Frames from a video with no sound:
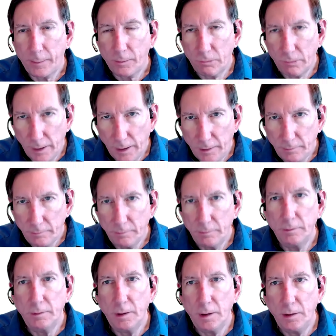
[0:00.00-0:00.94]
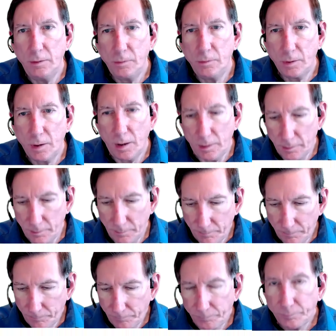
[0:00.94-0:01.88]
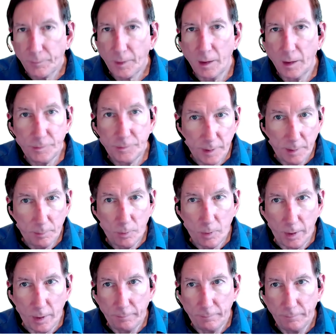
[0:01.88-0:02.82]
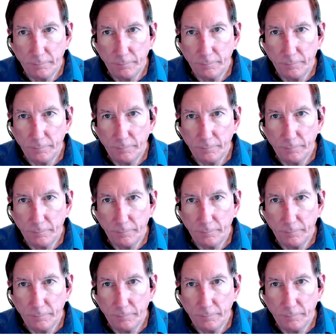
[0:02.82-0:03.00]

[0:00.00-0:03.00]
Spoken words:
Create a new column. That's step 1.